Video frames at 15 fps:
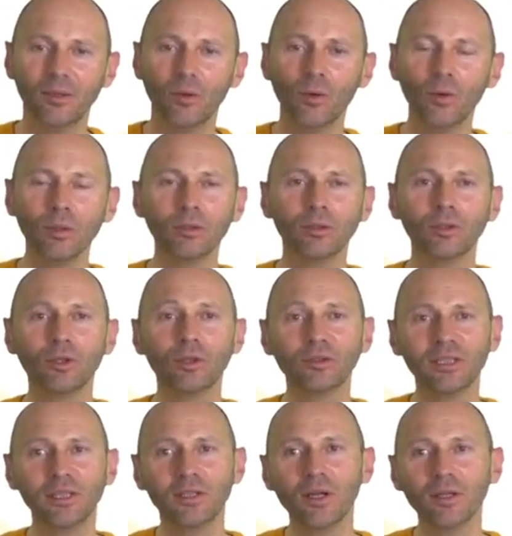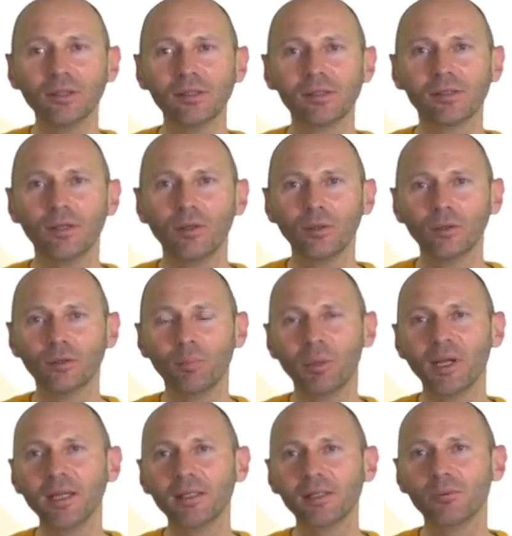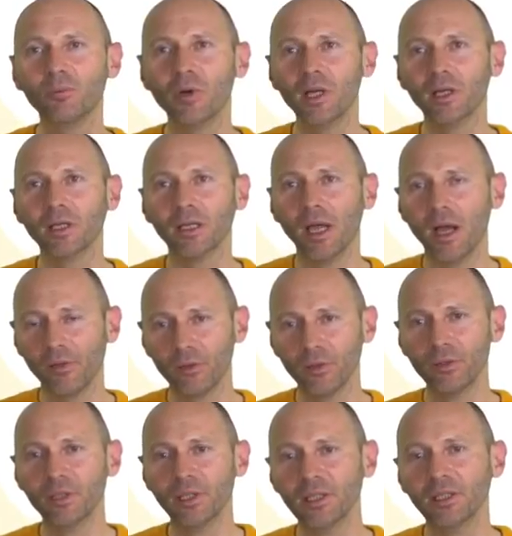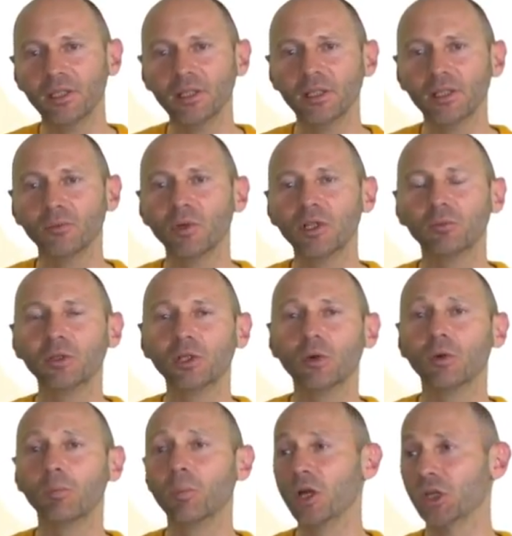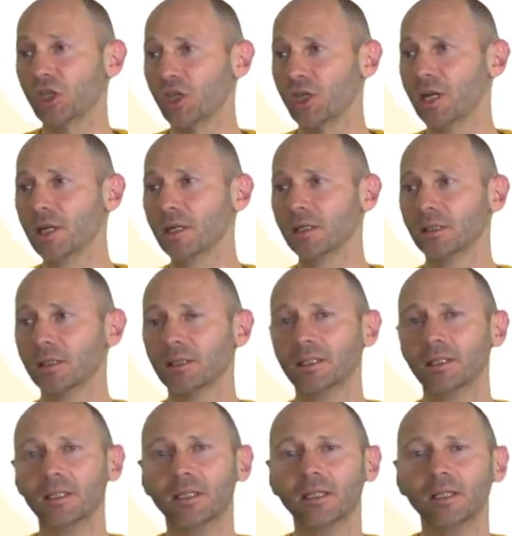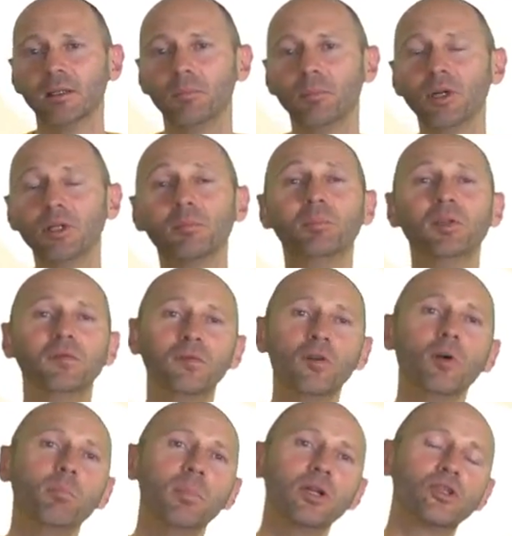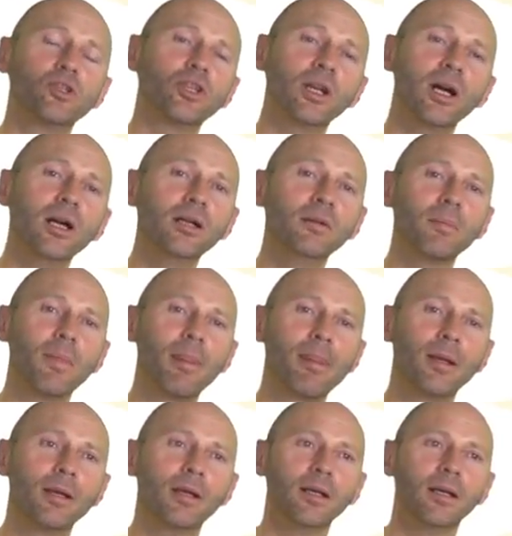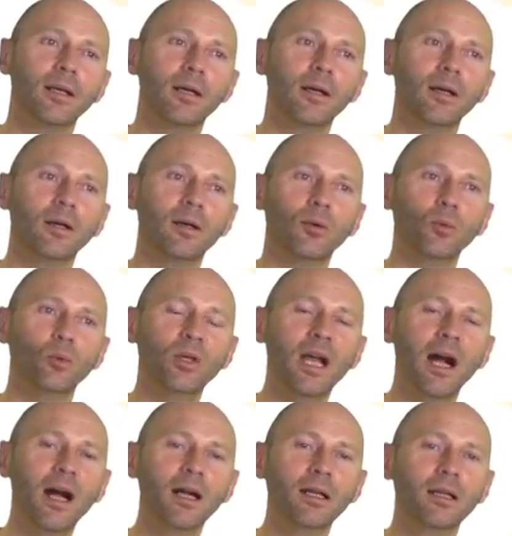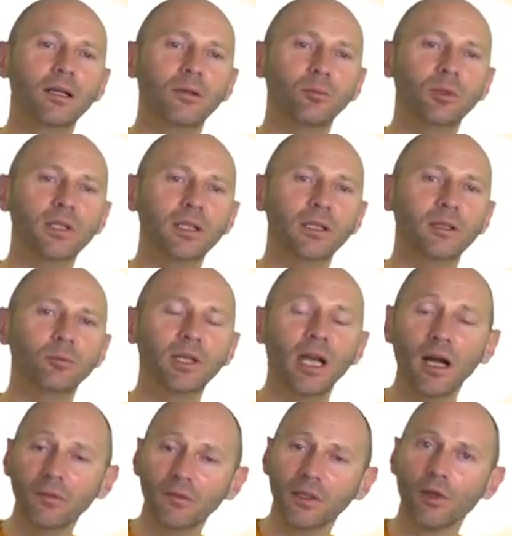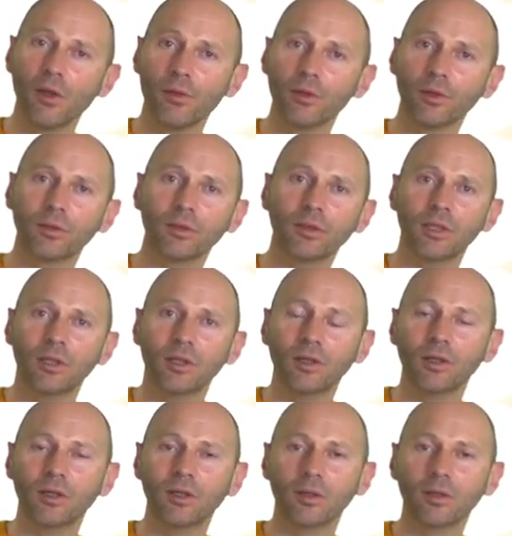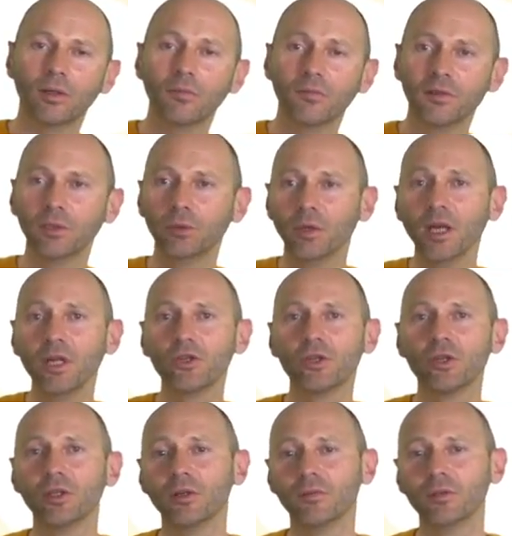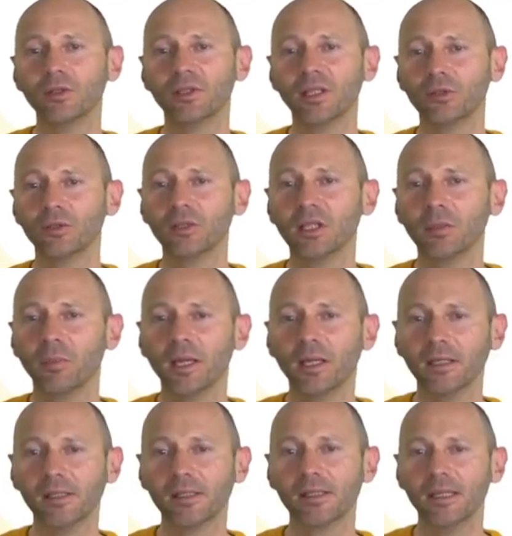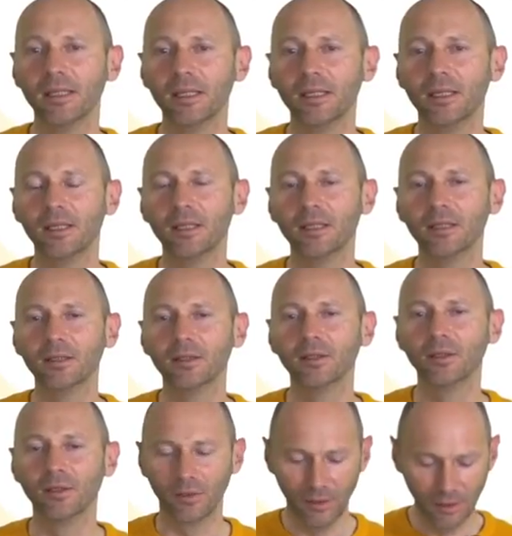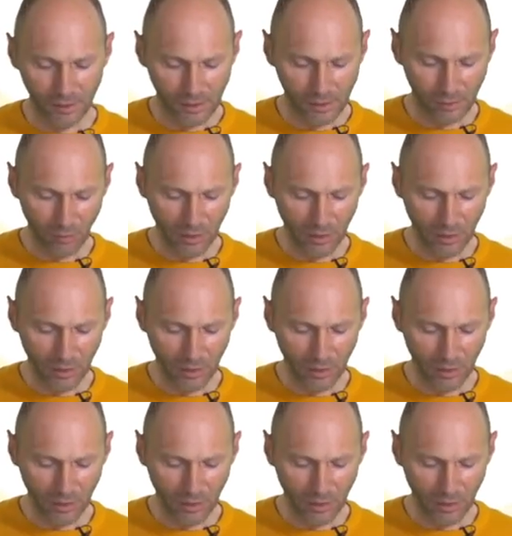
all the continents, all the plates were gathered in what we call Pangea. But before Pangea, we have another configuration of the tectonic plates, and this is